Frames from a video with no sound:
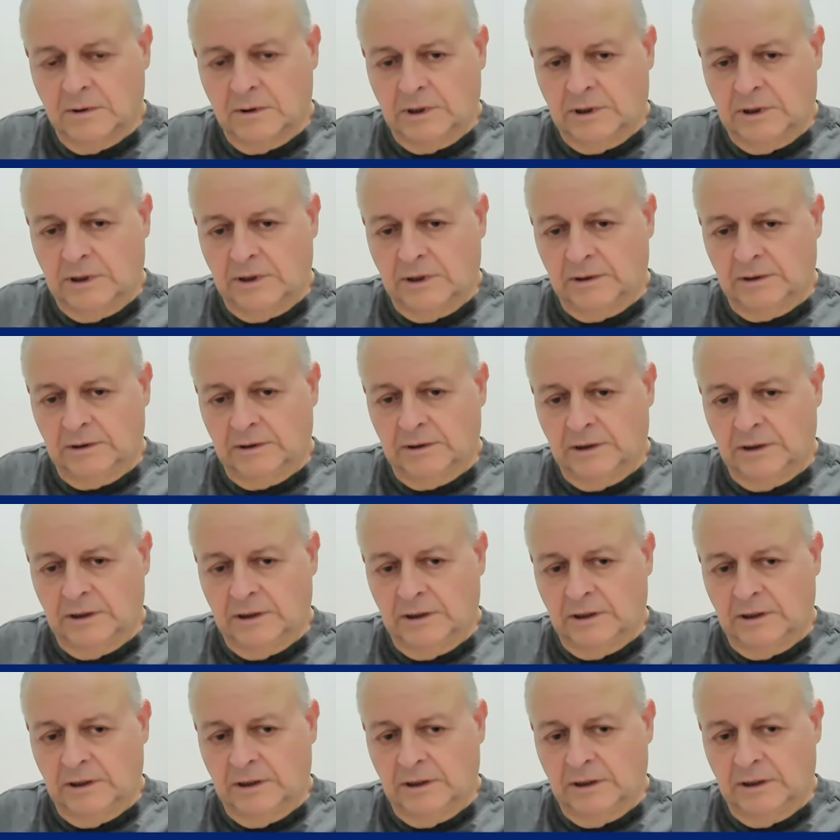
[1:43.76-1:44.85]
and
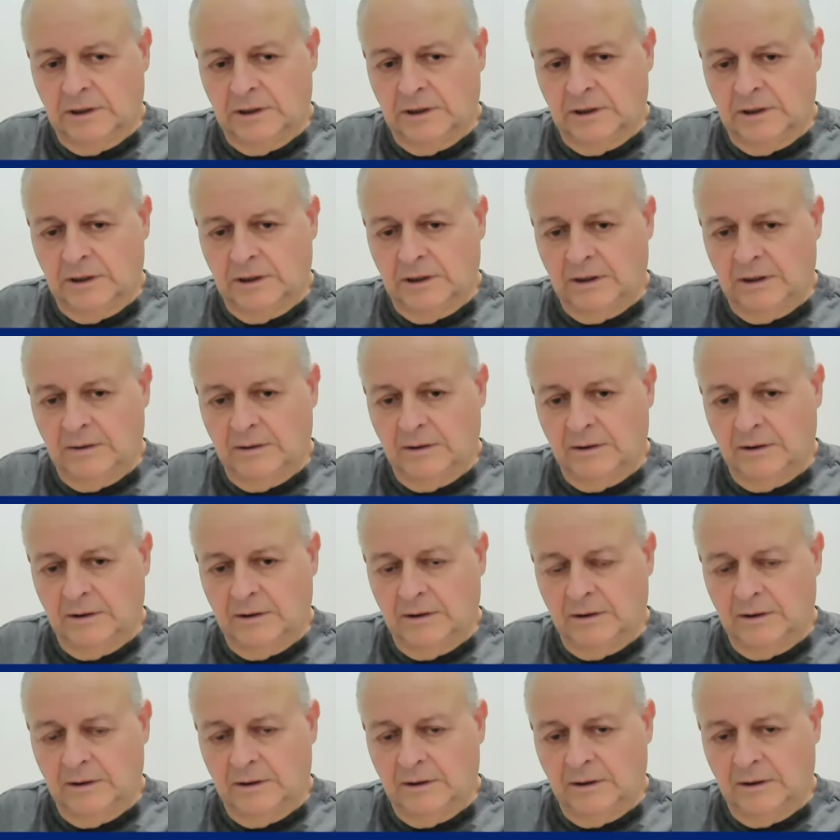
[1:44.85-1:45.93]
uh,
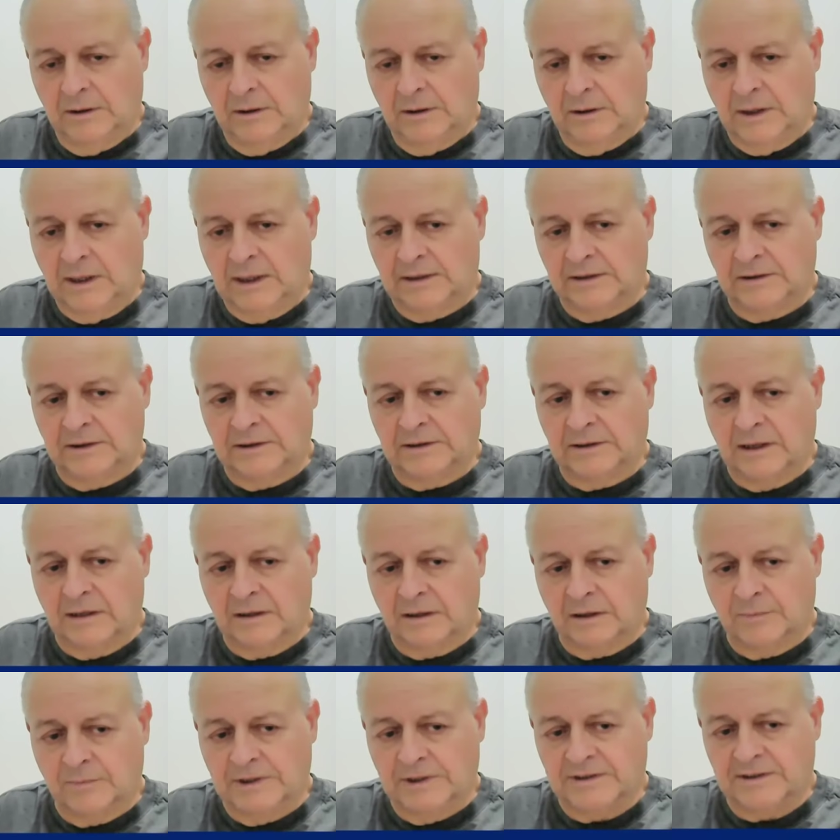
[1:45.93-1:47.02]

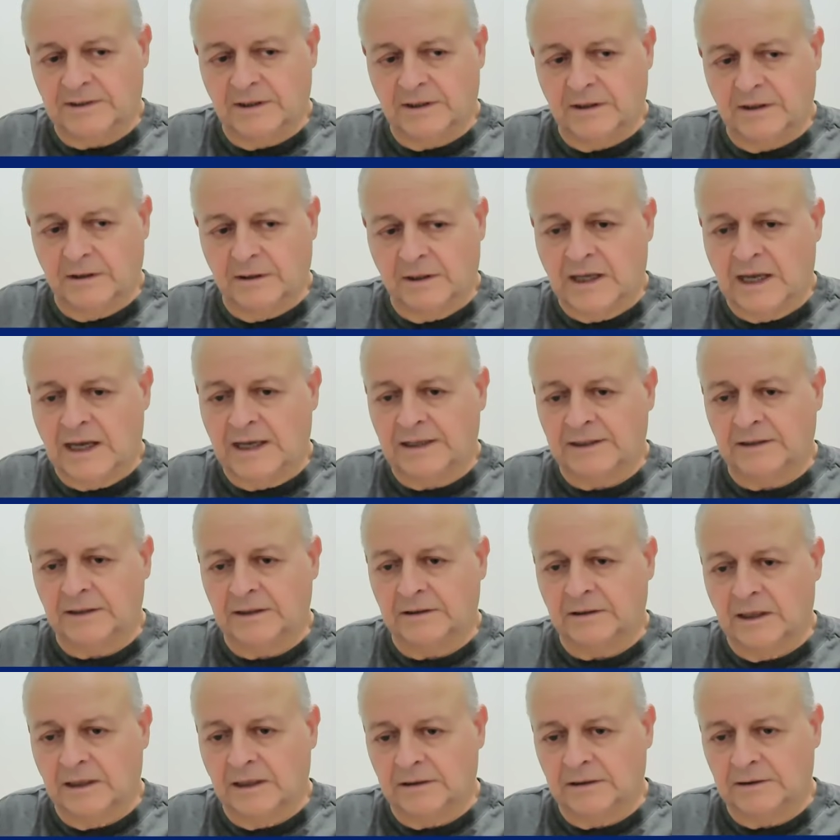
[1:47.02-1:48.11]
anti-tank missile,
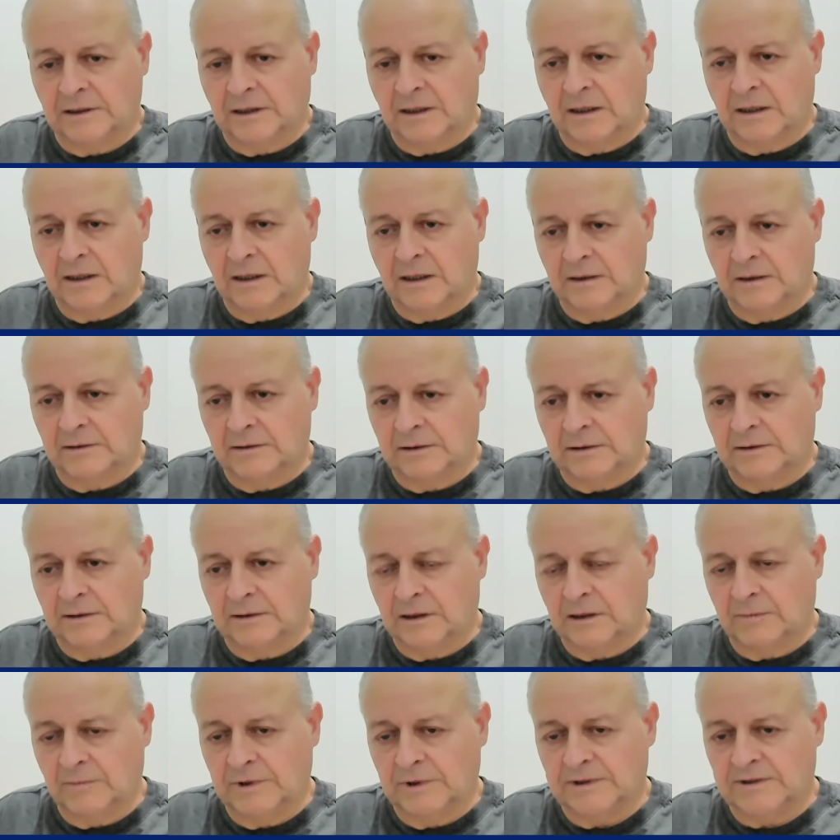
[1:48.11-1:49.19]
guided anti
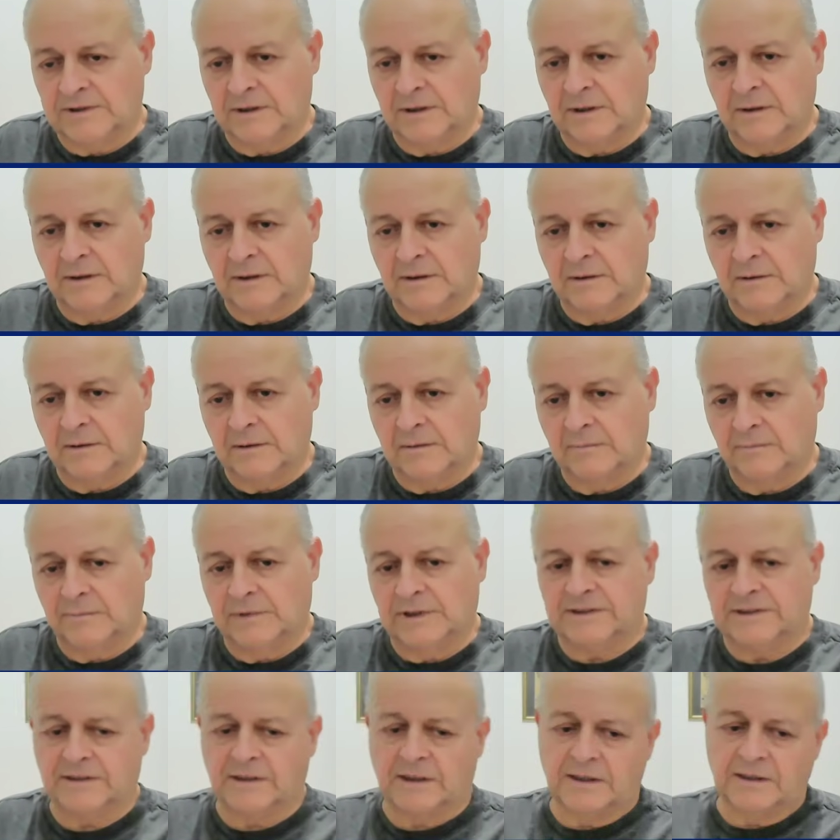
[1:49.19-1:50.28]
anti-tank missile
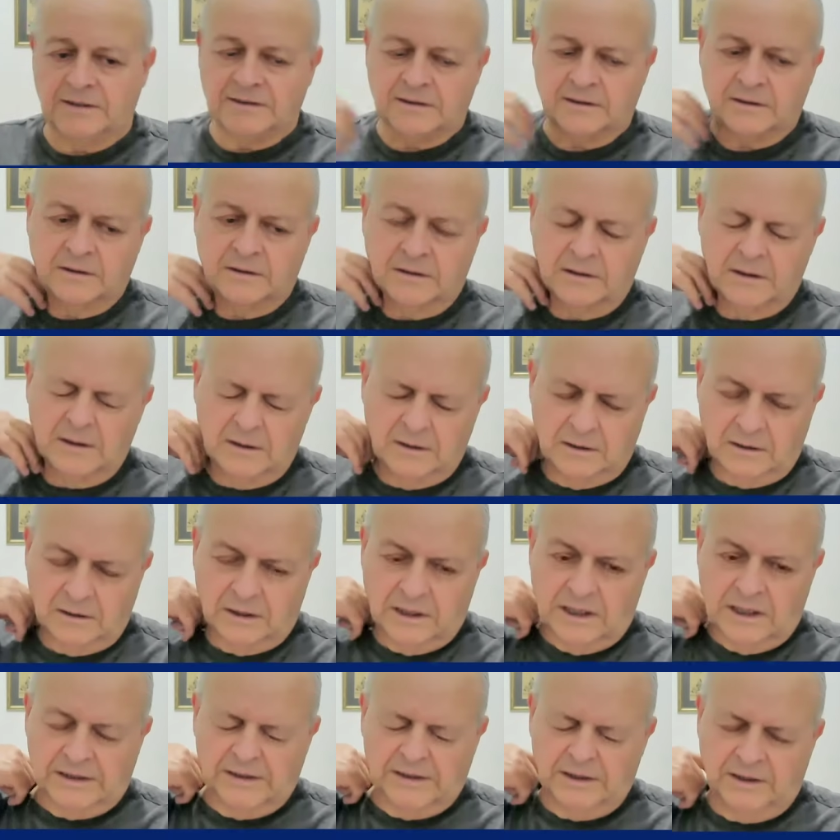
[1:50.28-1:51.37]
missiles,
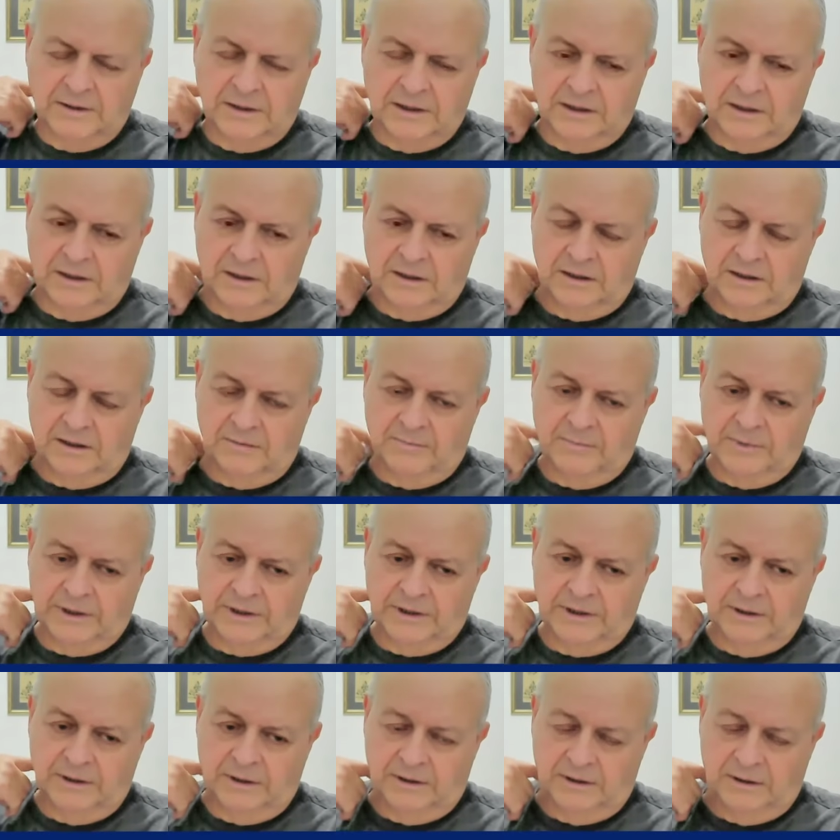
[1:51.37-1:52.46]
guided uh,
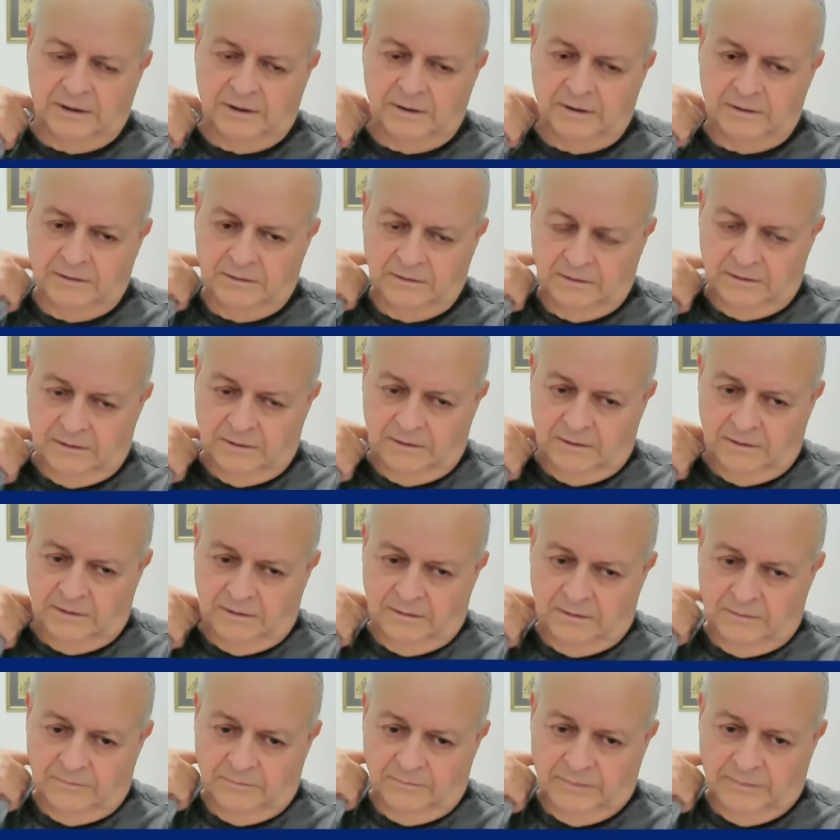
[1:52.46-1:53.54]
by
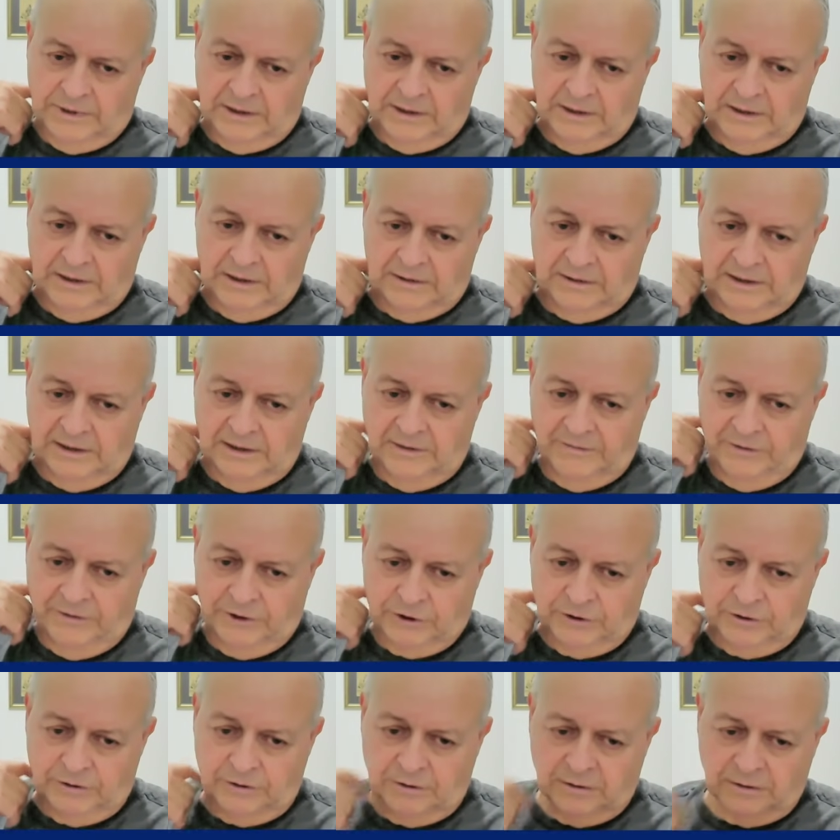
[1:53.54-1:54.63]
by
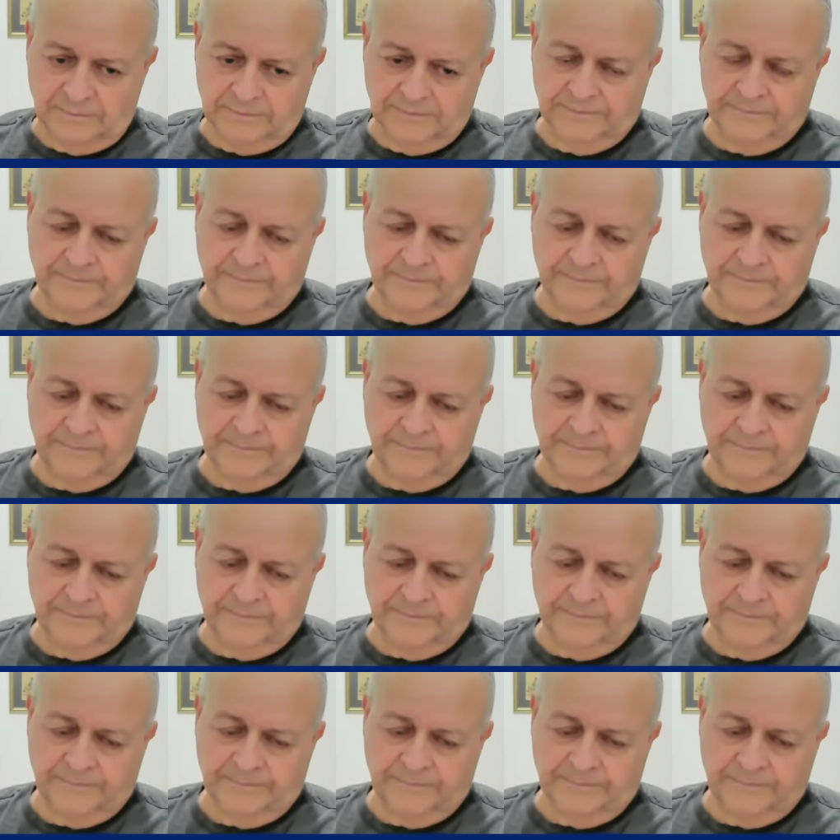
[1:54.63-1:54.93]
television